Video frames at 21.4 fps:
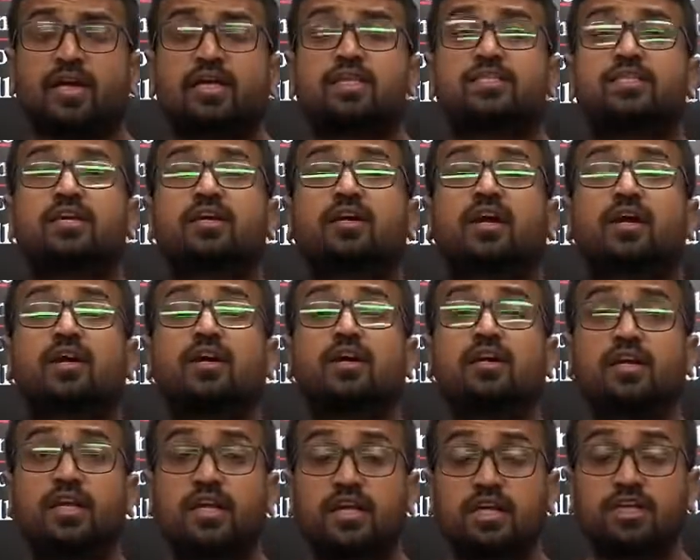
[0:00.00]
is a
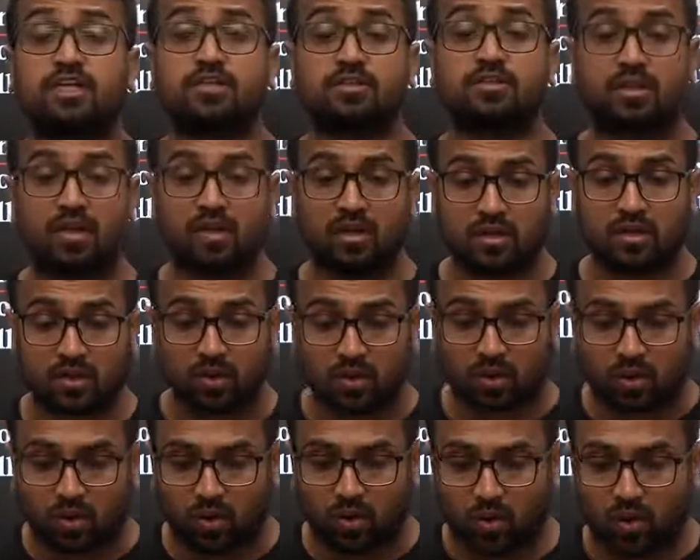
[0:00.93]
conditional
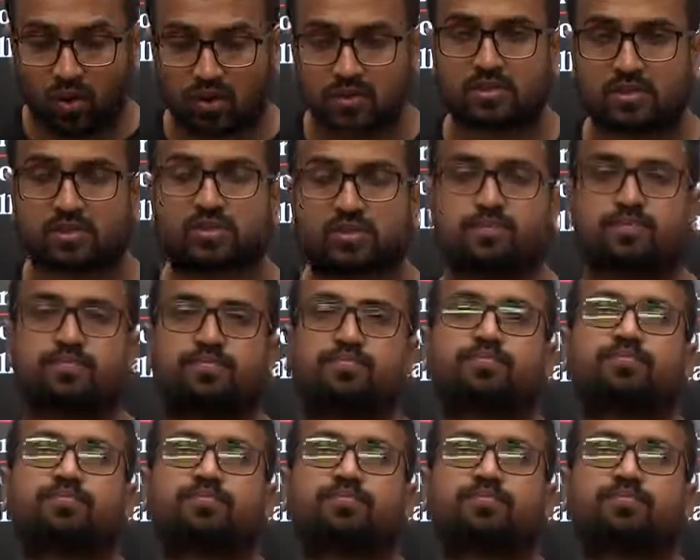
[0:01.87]
clause.